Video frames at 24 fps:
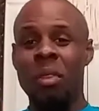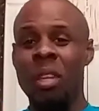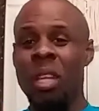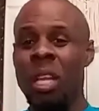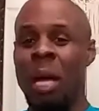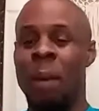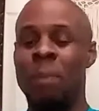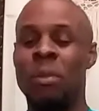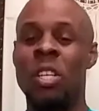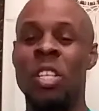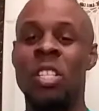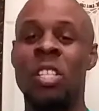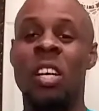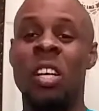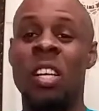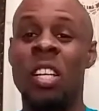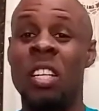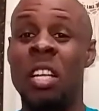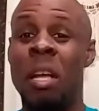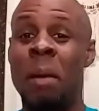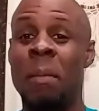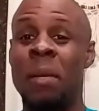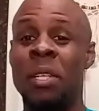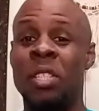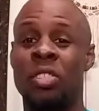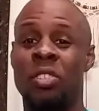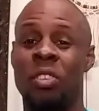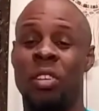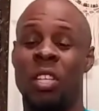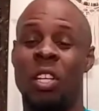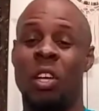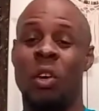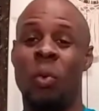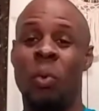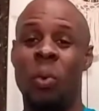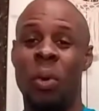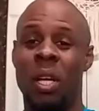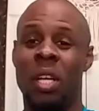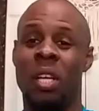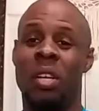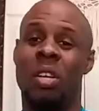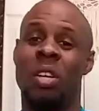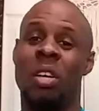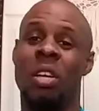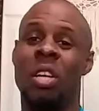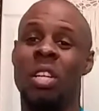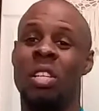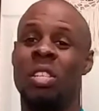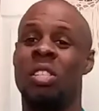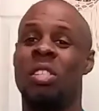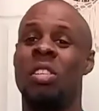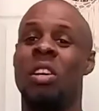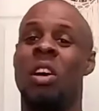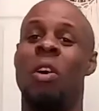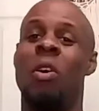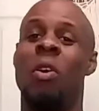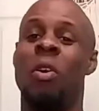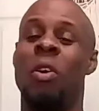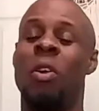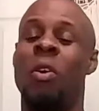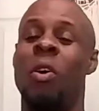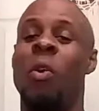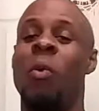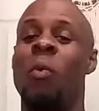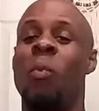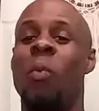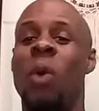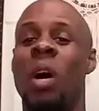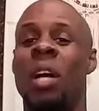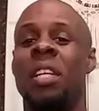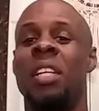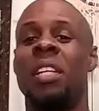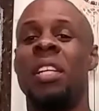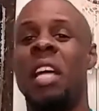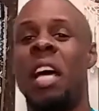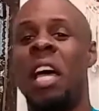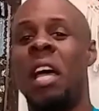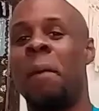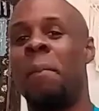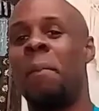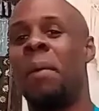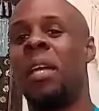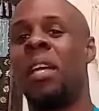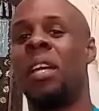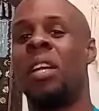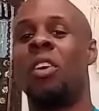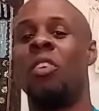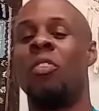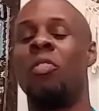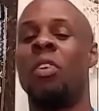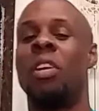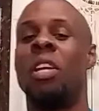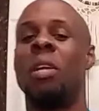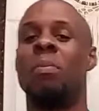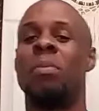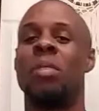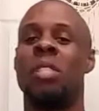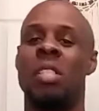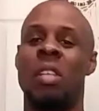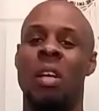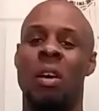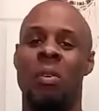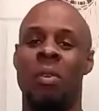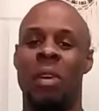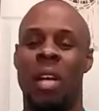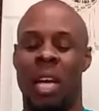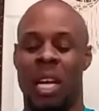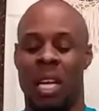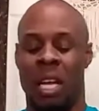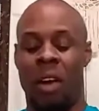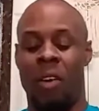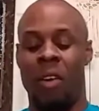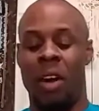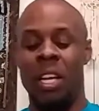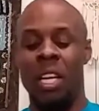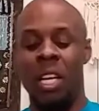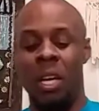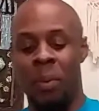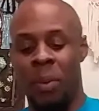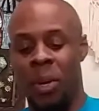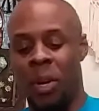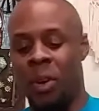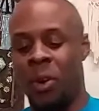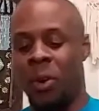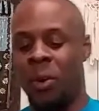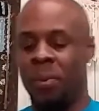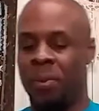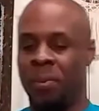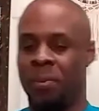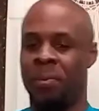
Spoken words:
I'm just going to demonstrate a quick sound what the Nyabingi rhythm sound like. Alright, here we go.